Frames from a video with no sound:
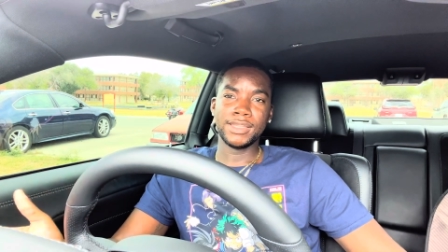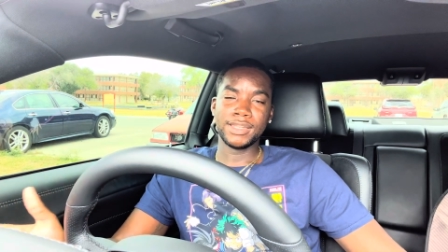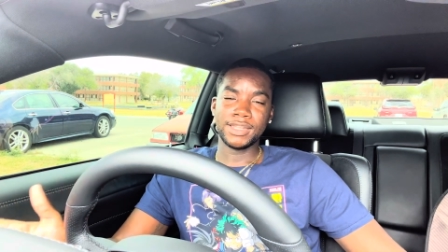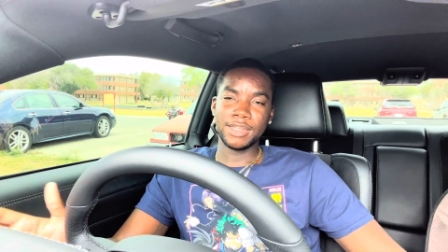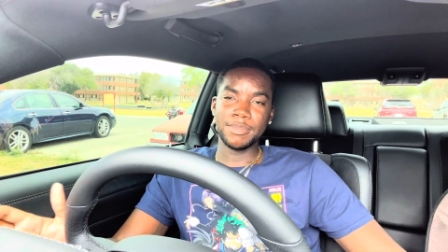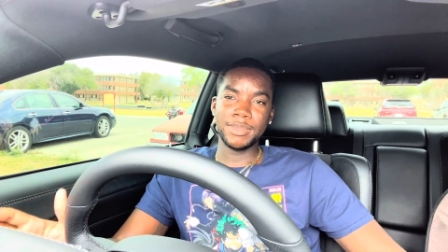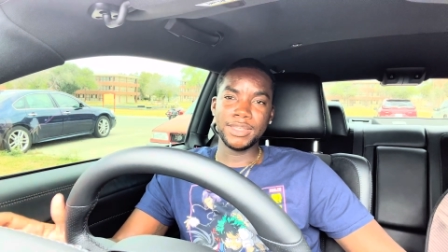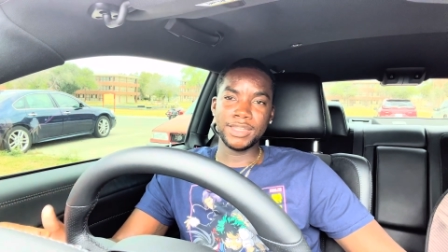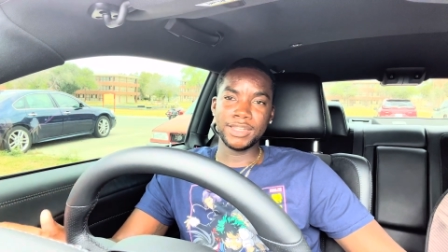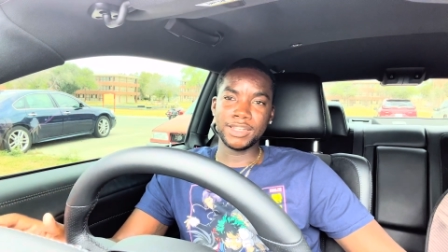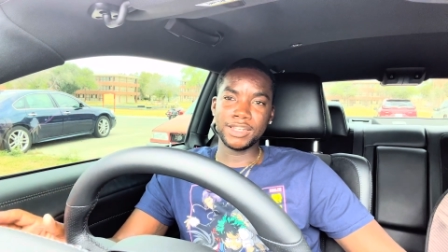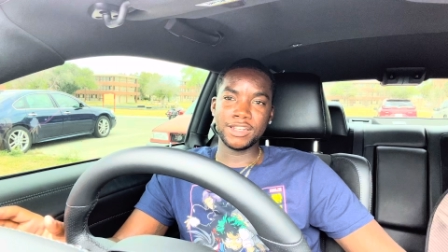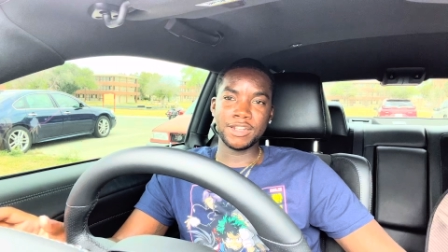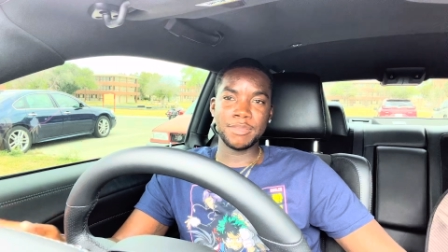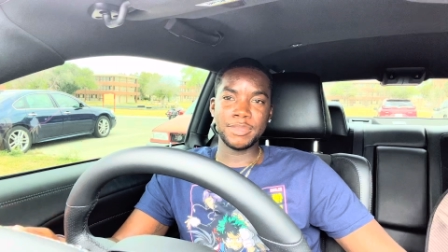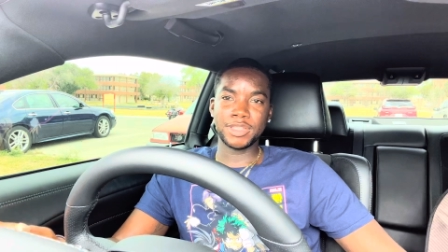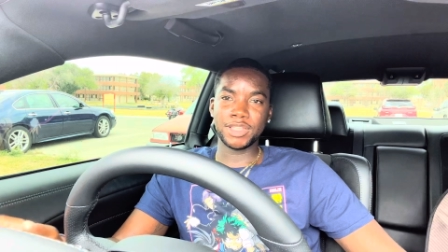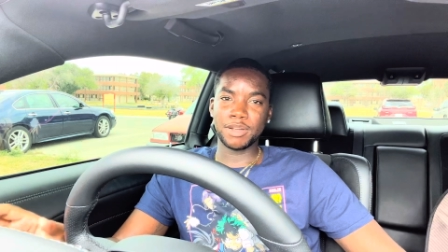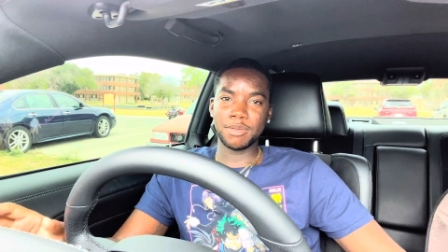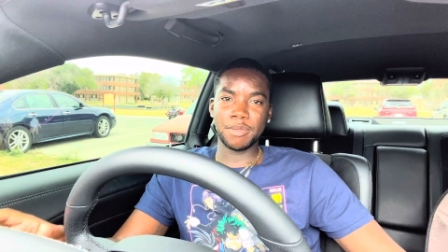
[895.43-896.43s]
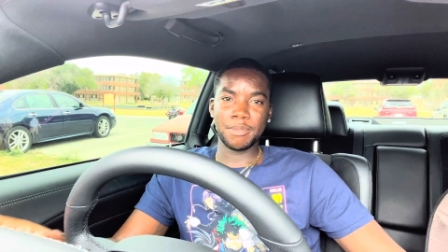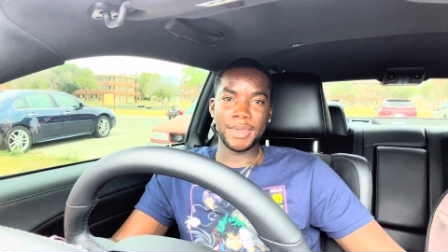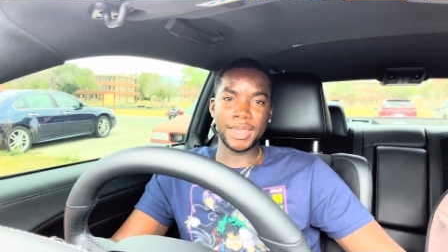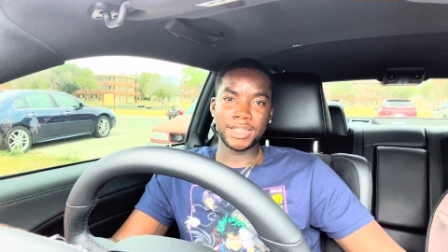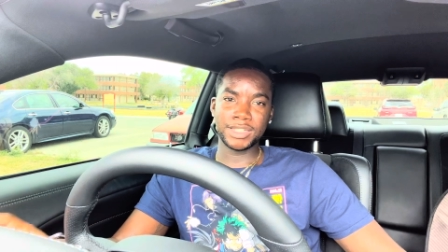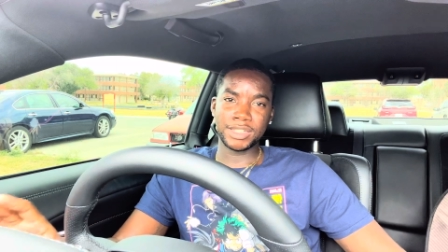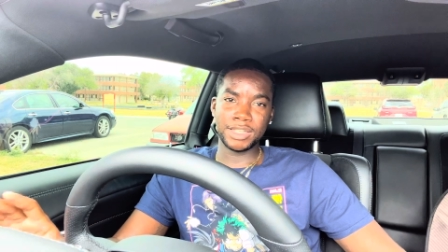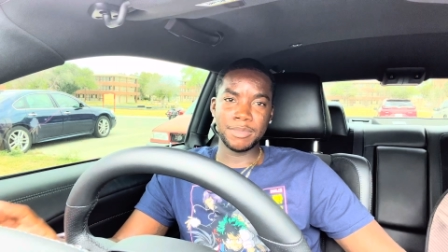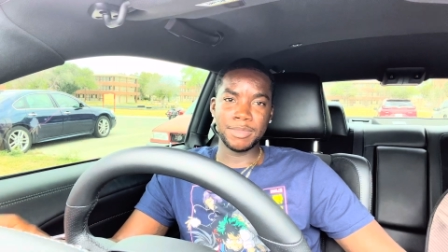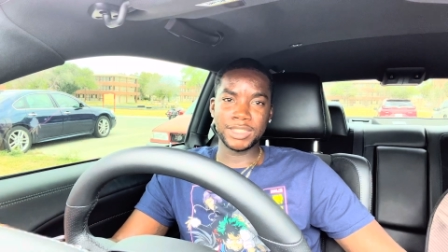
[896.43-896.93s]
Let me, let me talk to my
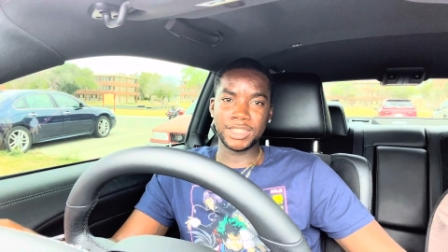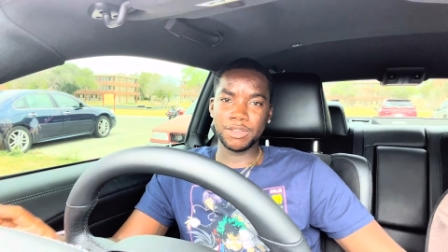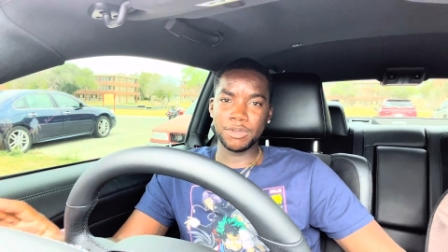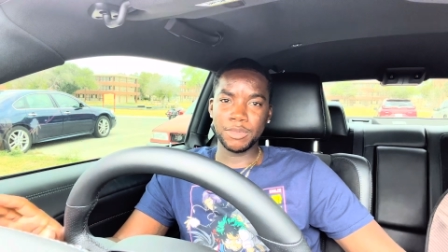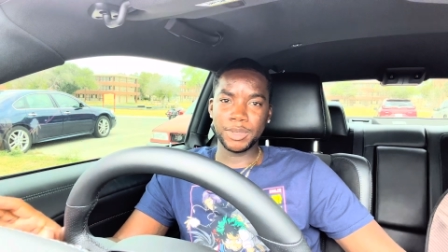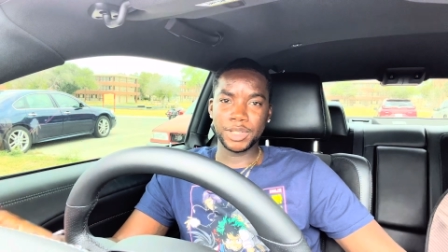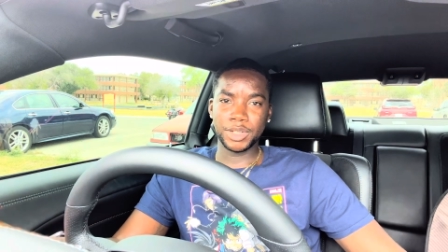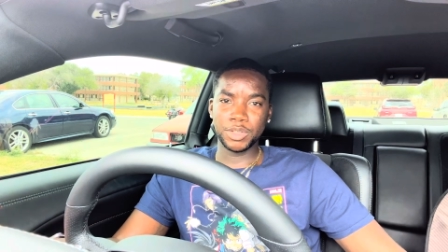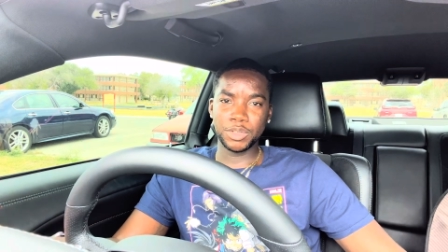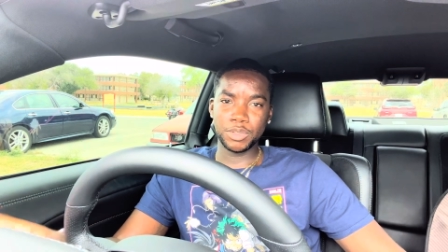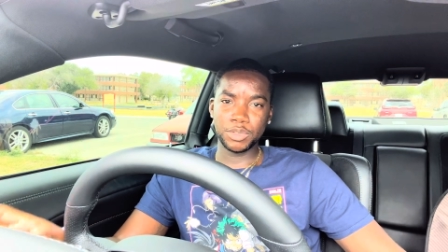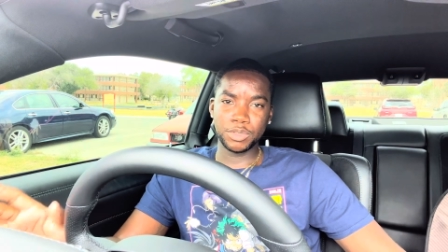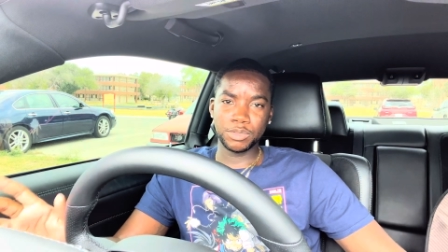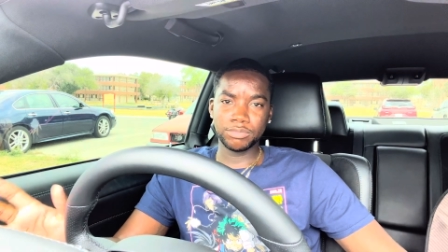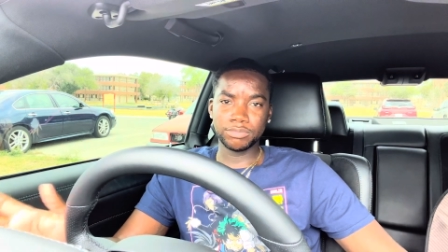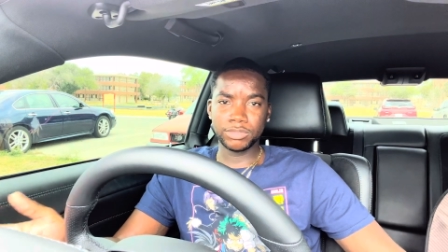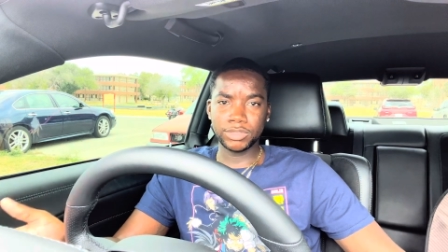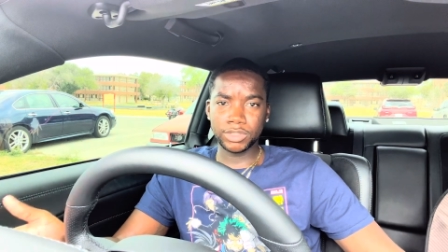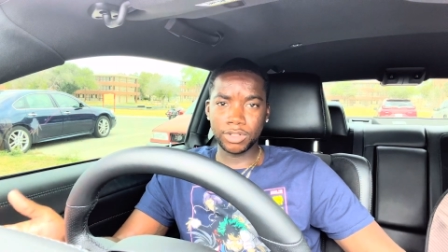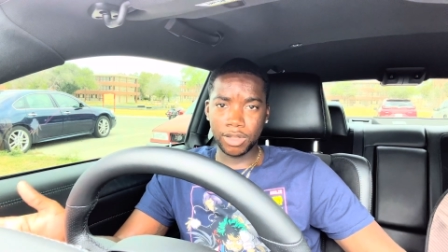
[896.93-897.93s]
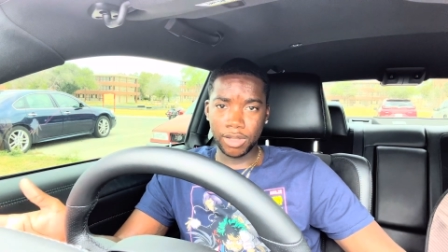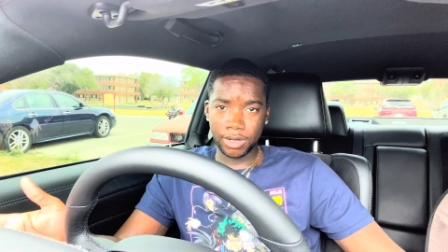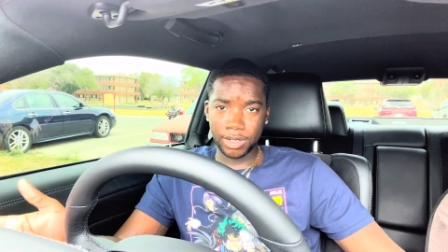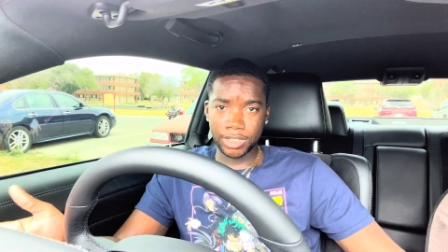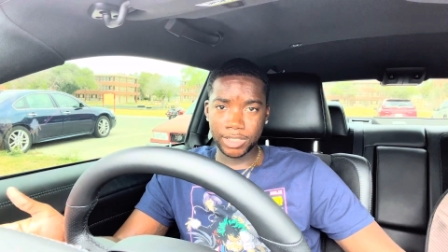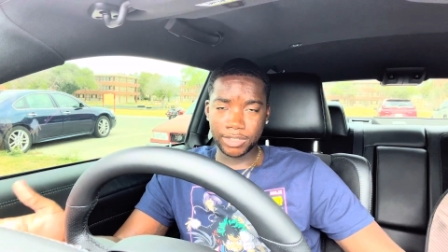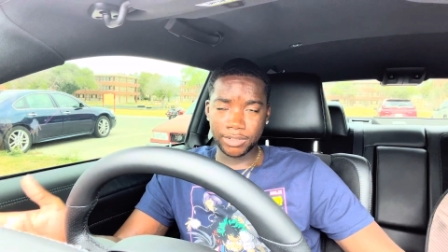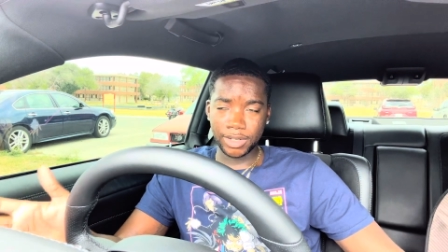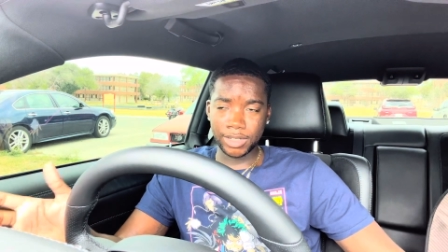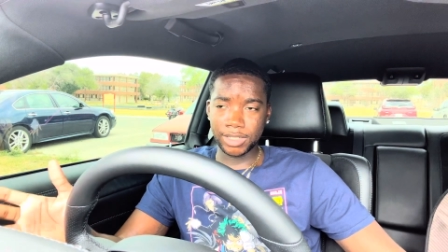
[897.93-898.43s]
manager. Let me see what we can do. You know, all
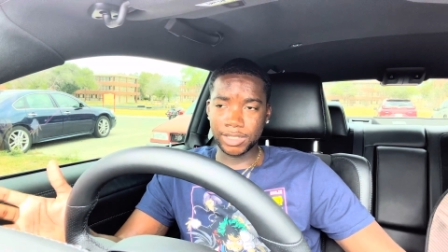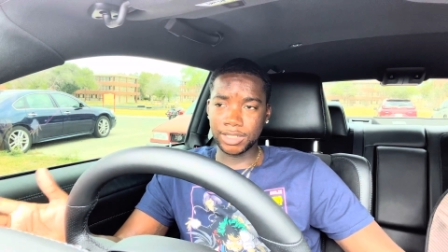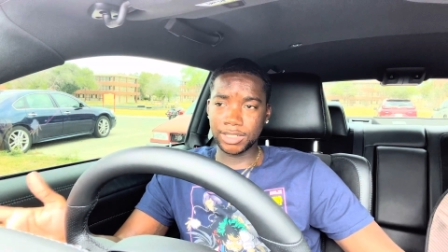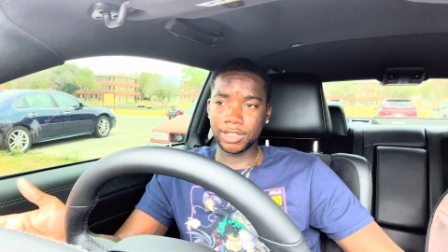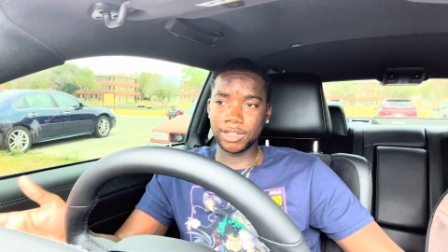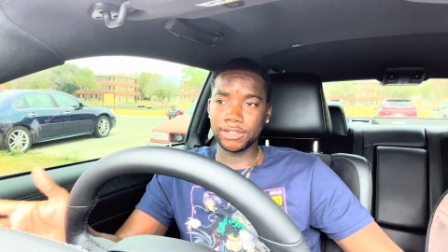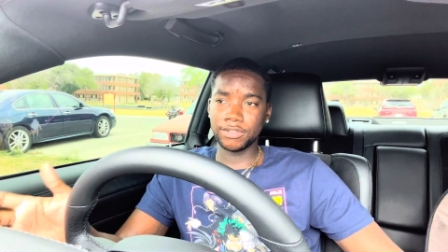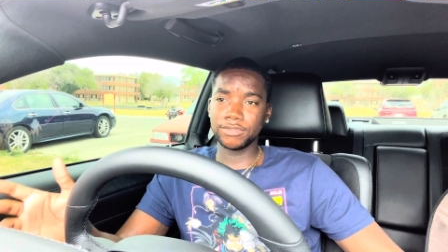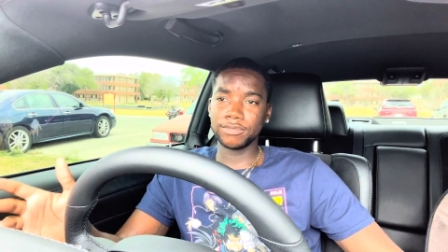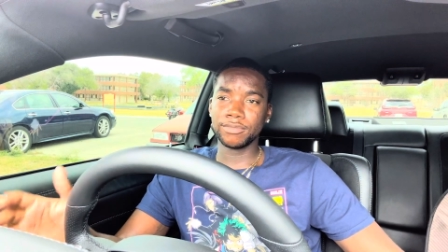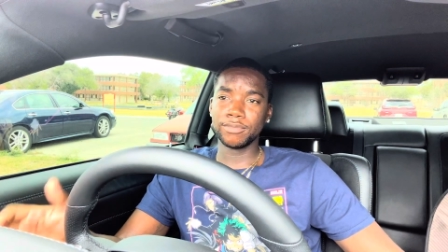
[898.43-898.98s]
this crazy stuff.